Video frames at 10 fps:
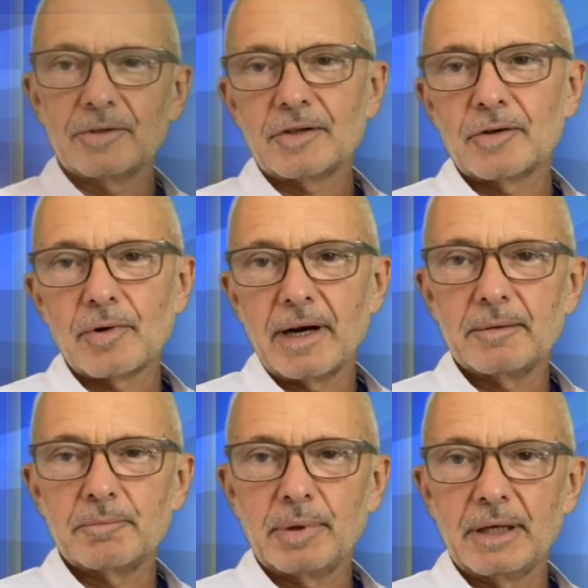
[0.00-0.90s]
a
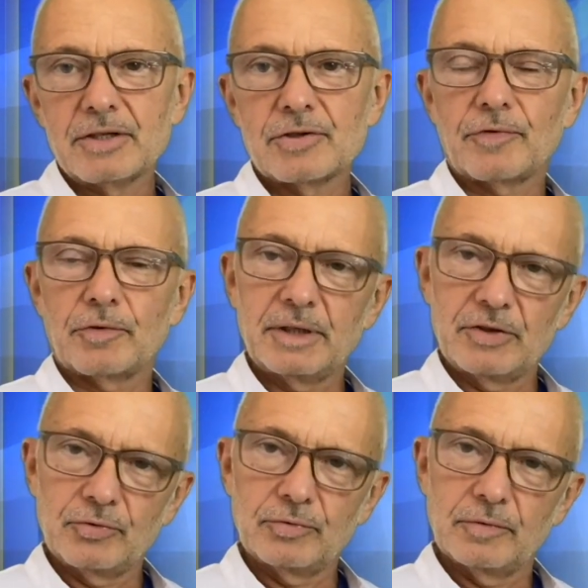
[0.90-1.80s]
great pleasure for me
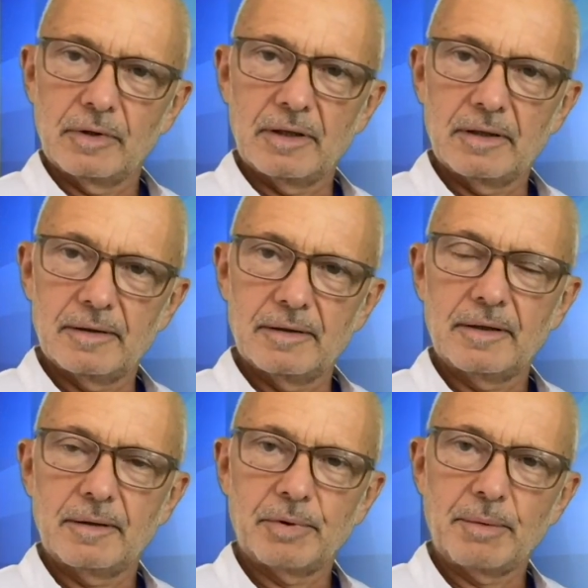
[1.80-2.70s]
to
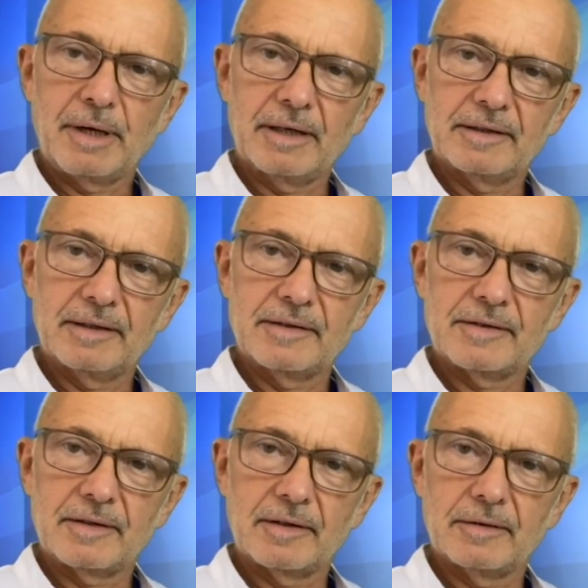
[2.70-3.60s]
prepare
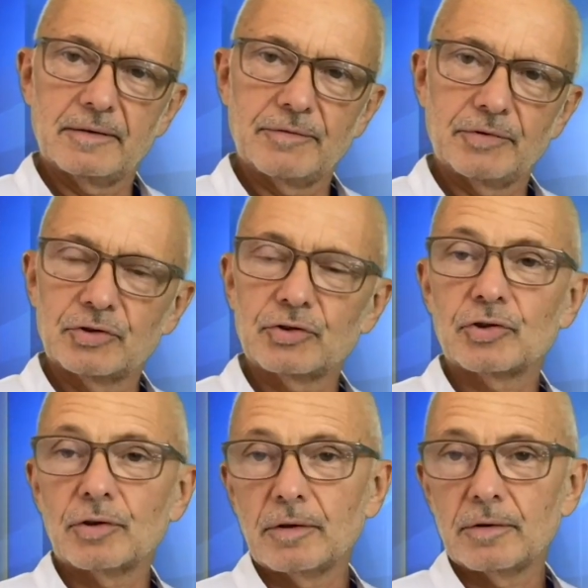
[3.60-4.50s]
these different
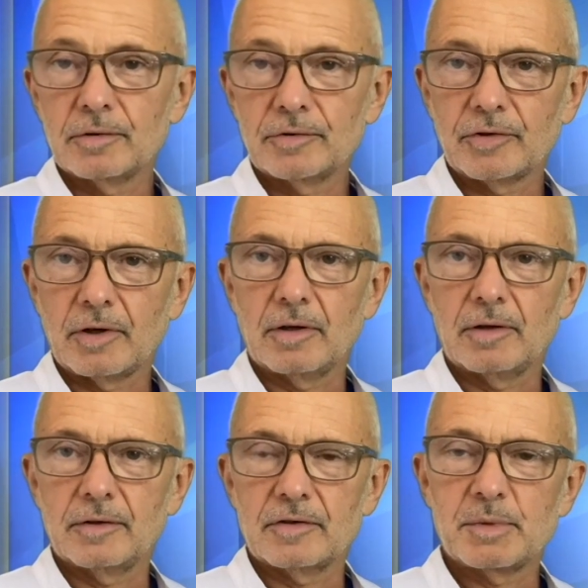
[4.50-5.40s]
tutorials
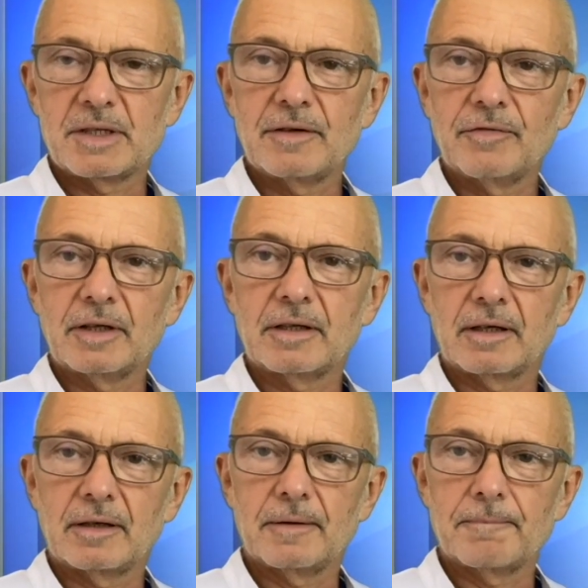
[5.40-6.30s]
on a specific
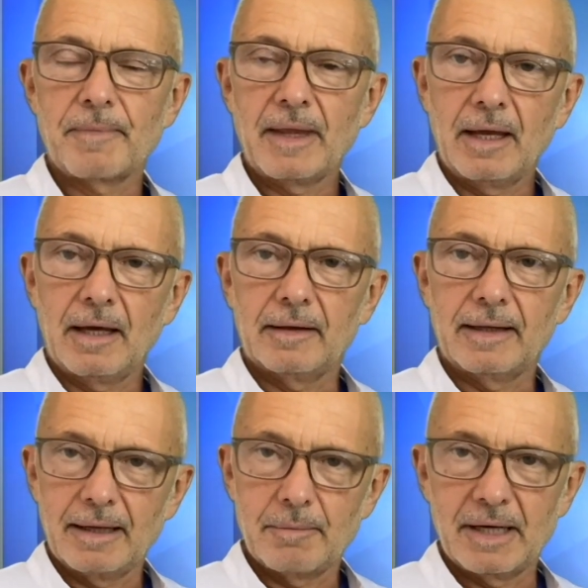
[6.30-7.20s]

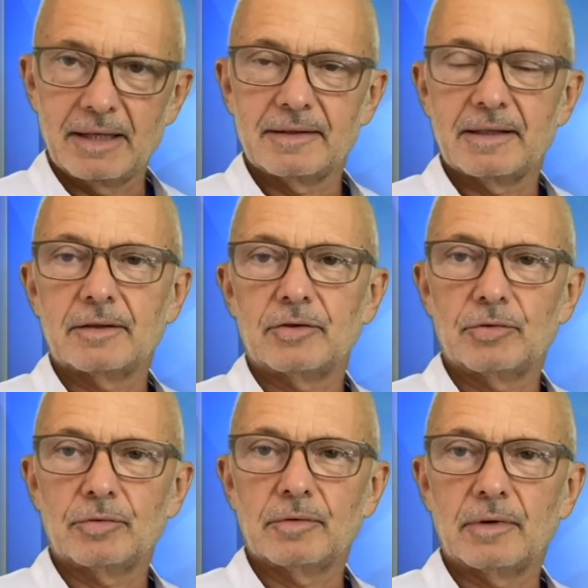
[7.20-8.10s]
database that
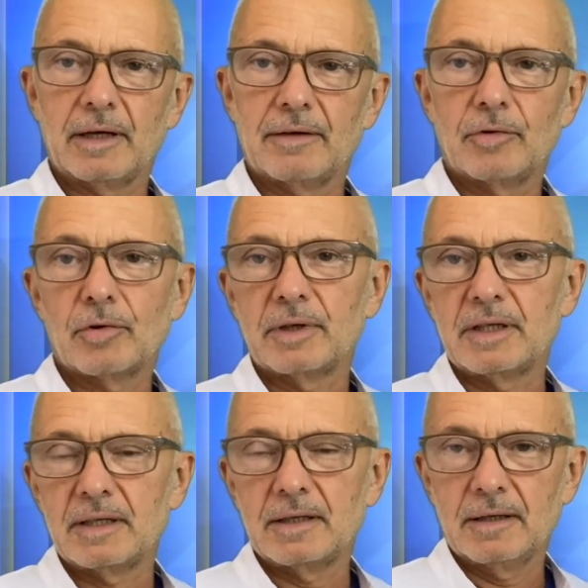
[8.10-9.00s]
you have
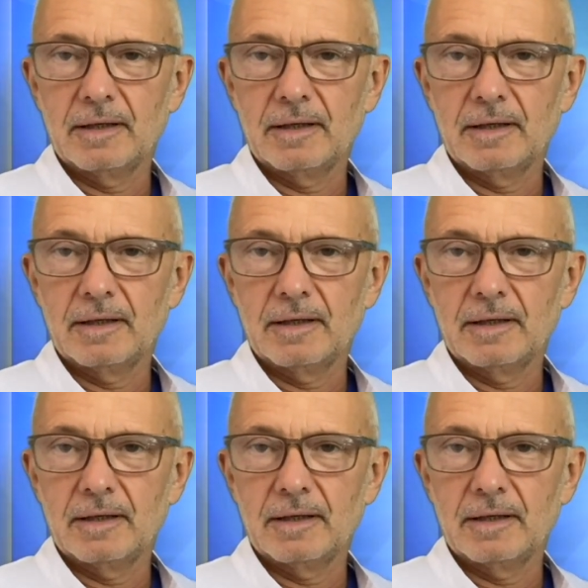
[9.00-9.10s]
already